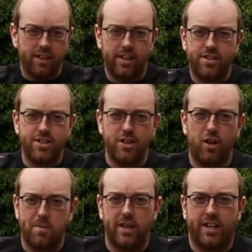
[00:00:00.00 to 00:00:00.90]
This is
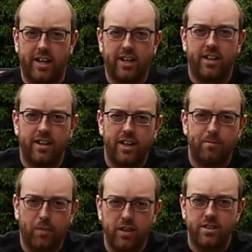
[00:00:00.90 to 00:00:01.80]
not my car,
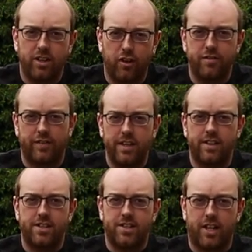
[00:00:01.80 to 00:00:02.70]
but on Fleet
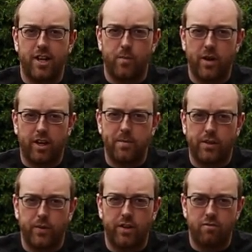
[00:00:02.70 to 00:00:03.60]
this time, we're going to be
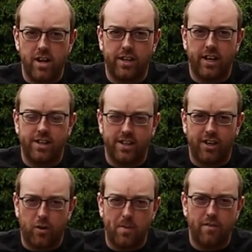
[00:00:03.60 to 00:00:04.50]
doing a
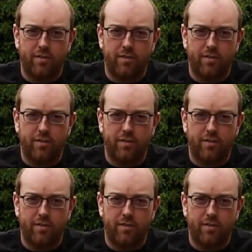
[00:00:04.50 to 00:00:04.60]
radiator on my